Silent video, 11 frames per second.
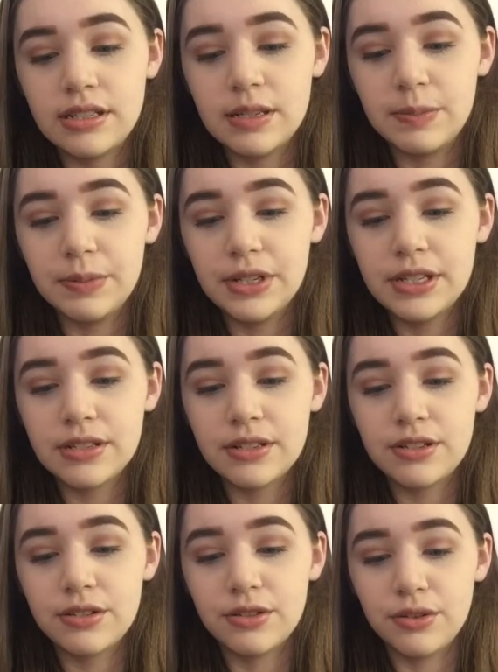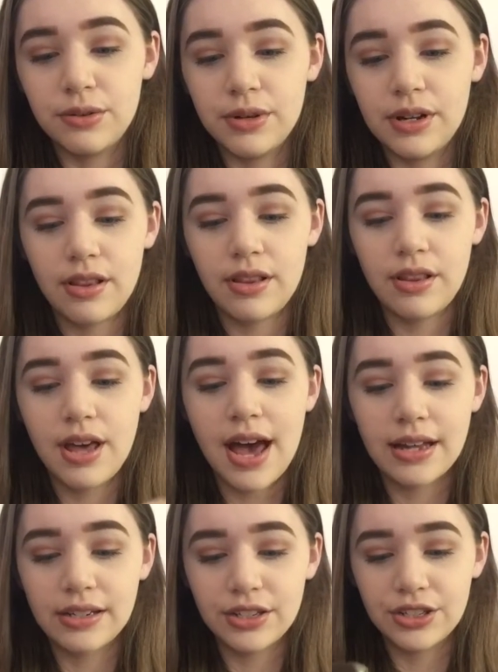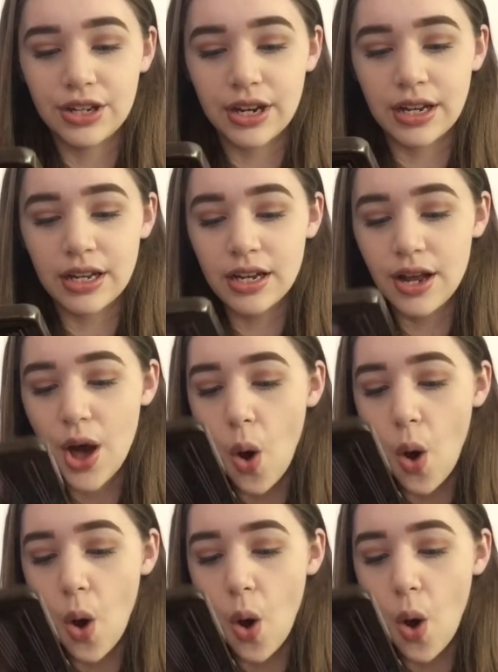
dip into that shade.